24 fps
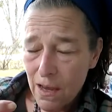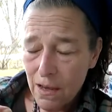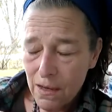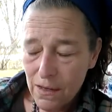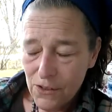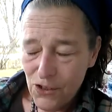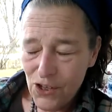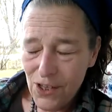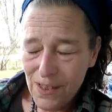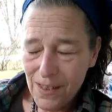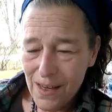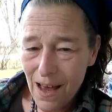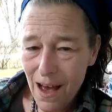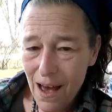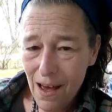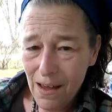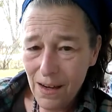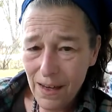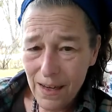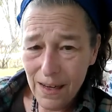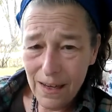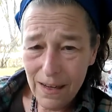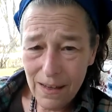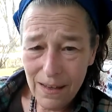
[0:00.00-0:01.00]
She's got
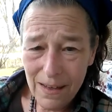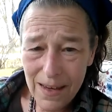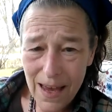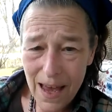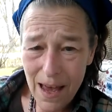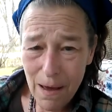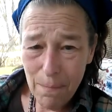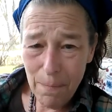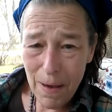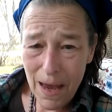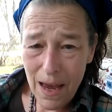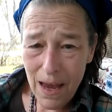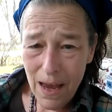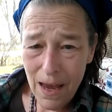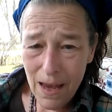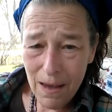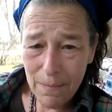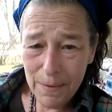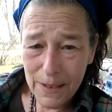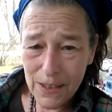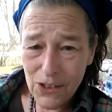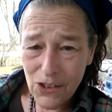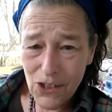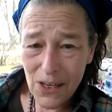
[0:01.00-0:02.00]
it. Yeah,
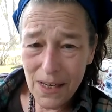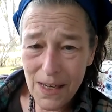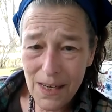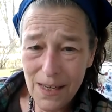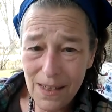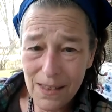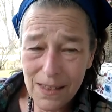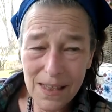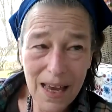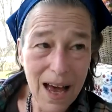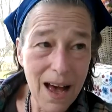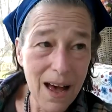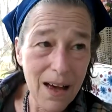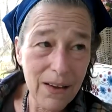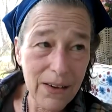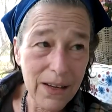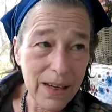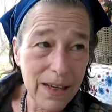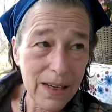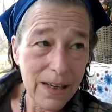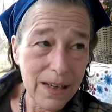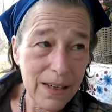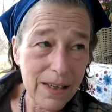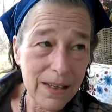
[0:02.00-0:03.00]
baby, she's got
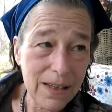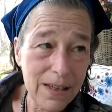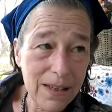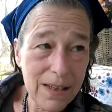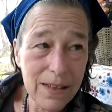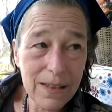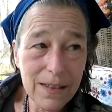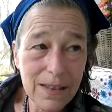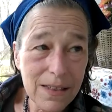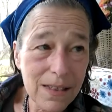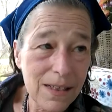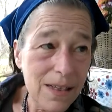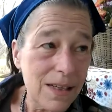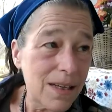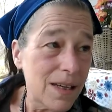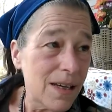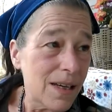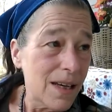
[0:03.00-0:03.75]
it.